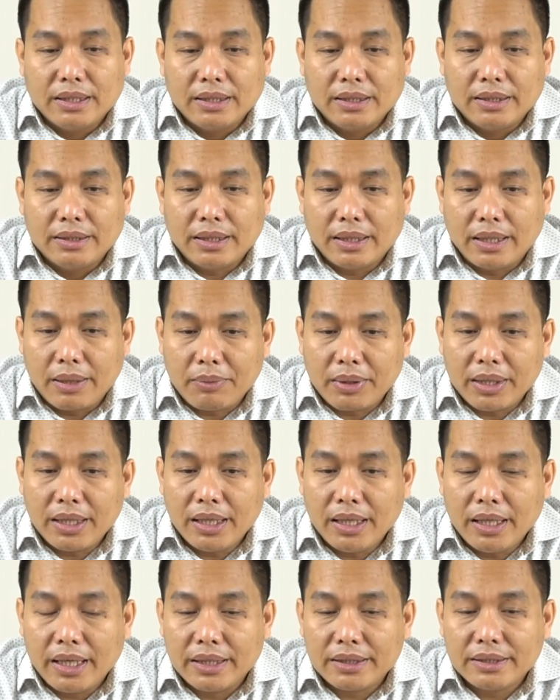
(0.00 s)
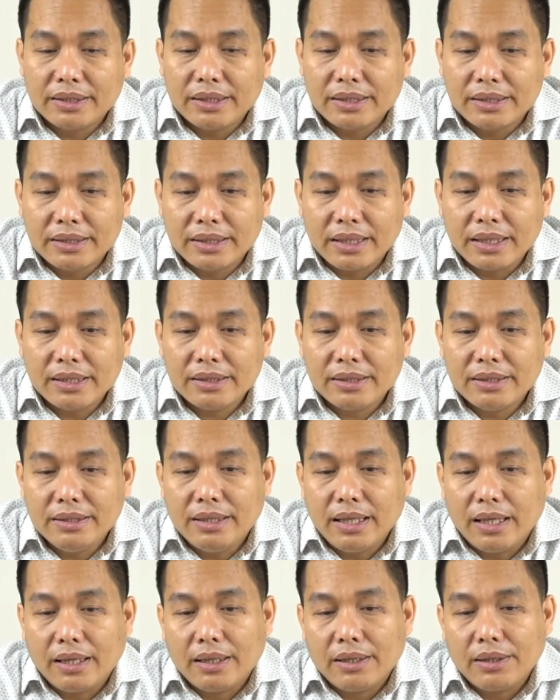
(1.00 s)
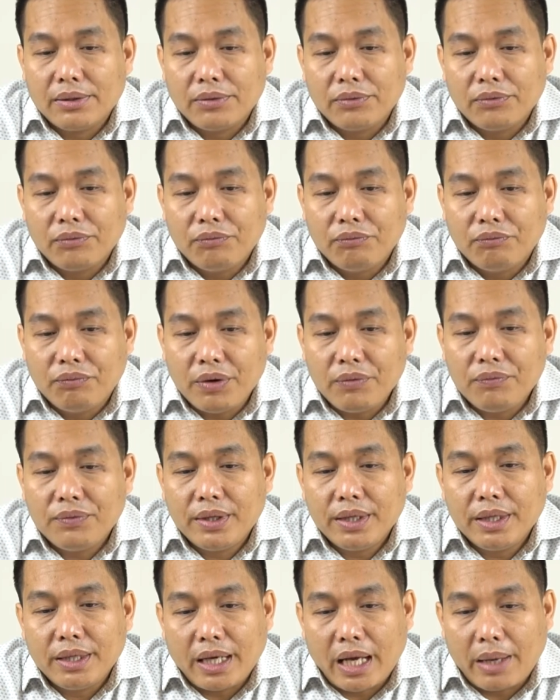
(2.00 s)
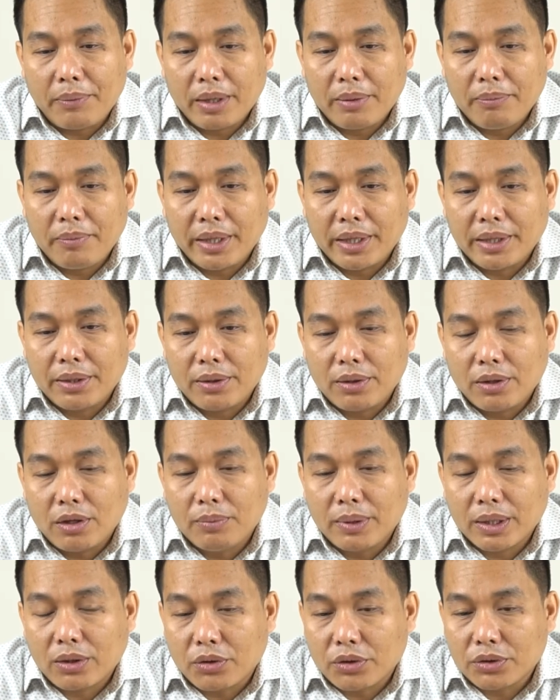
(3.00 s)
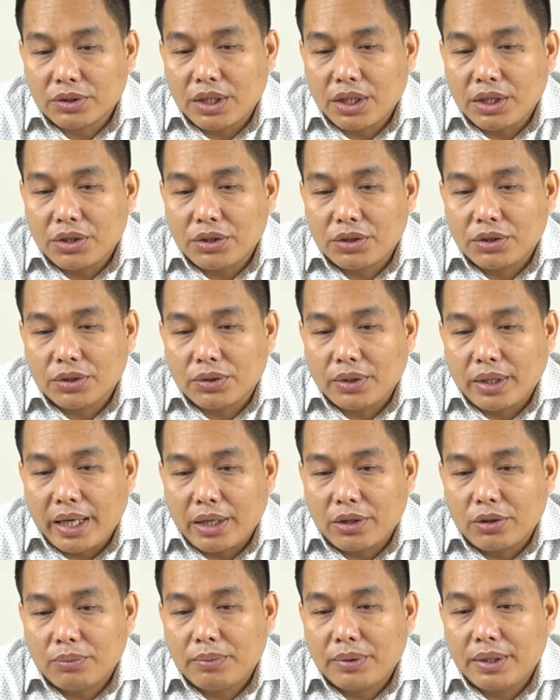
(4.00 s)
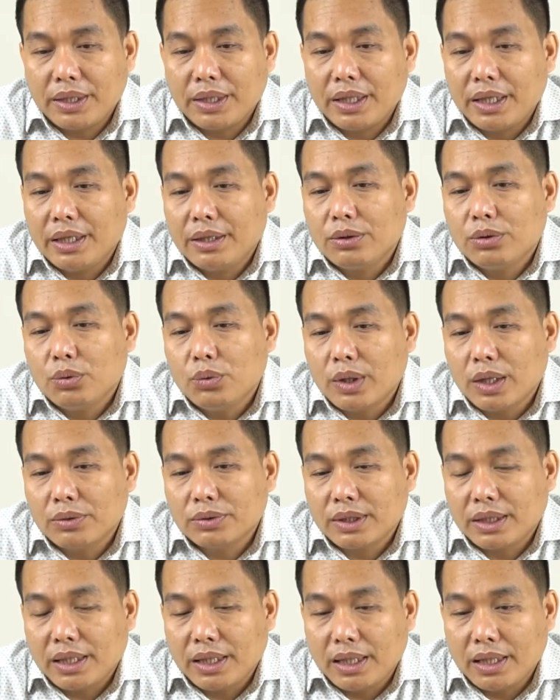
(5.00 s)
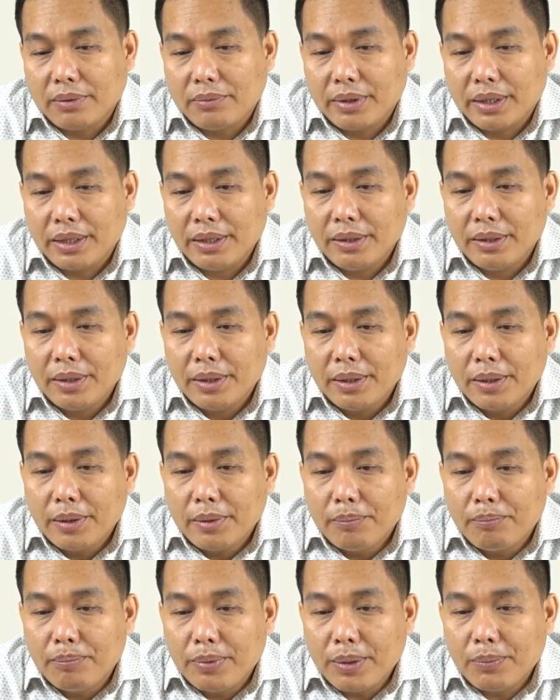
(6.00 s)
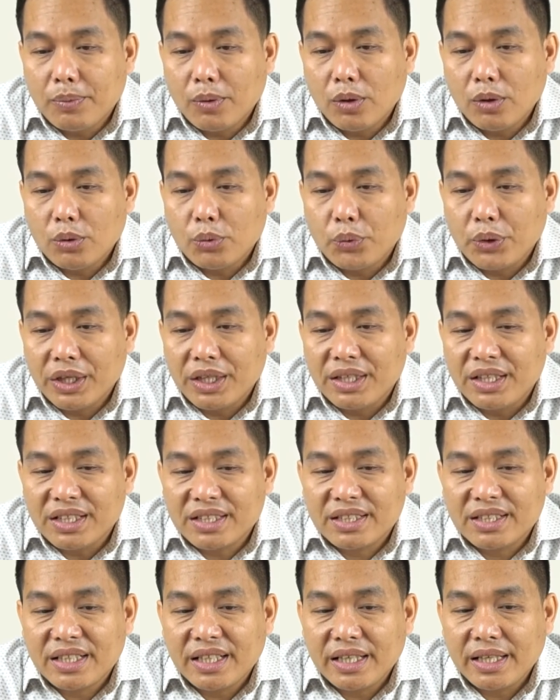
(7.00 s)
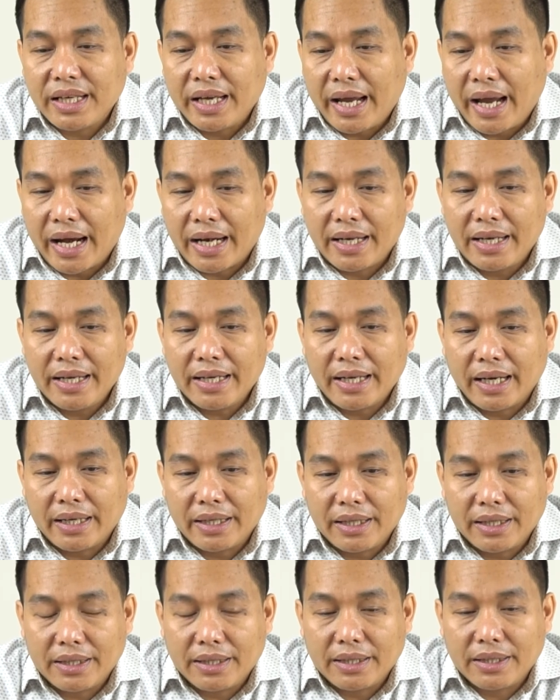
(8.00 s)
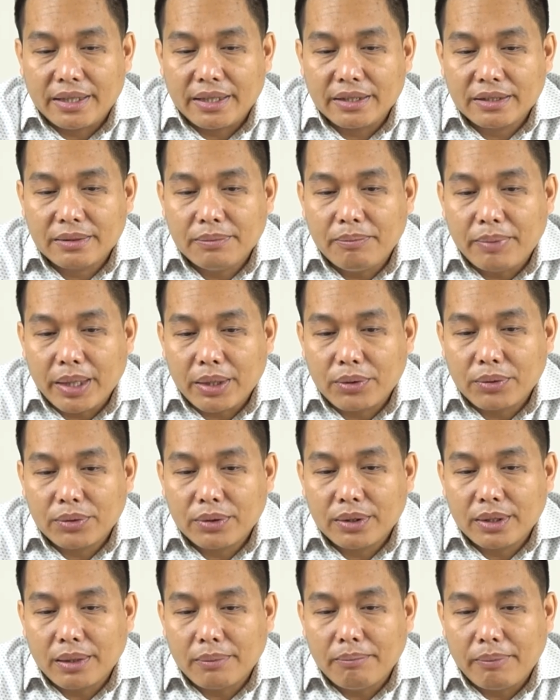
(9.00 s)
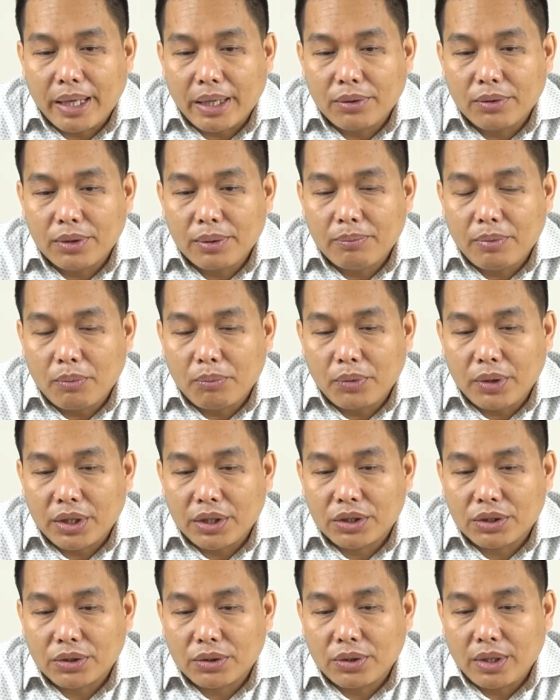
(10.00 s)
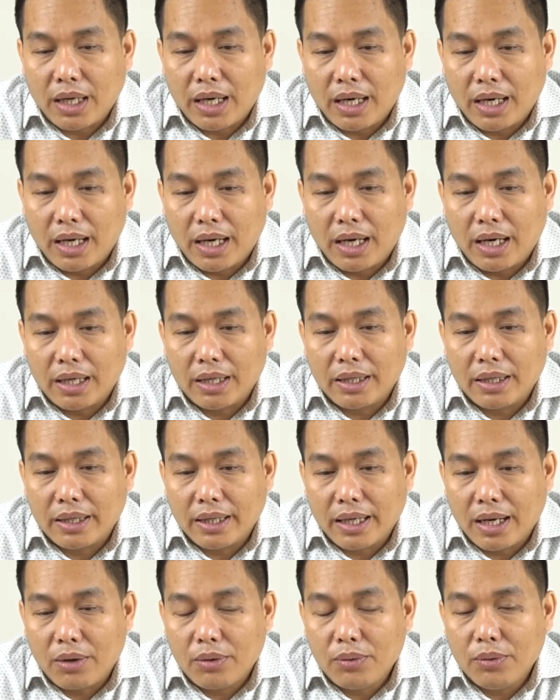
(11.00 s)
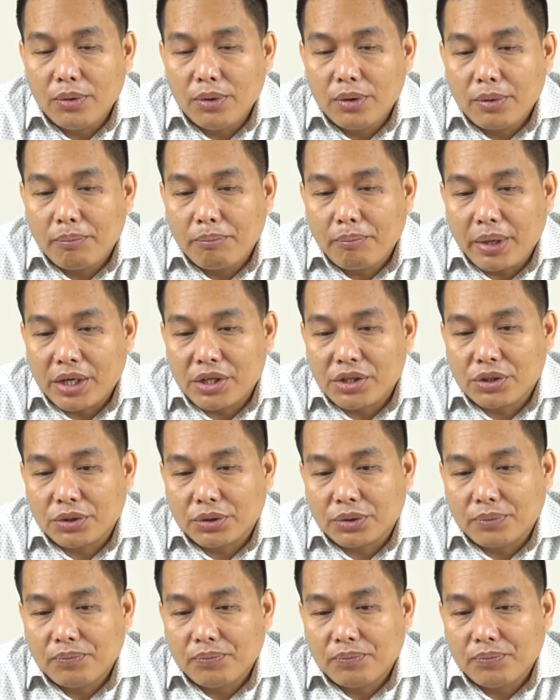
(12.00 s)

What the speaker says: Nevertheless, since the 15th Amendment of the Constitution adopted in 2011, people with distinct ethnic identities beyond the Bengali population are now mentioned,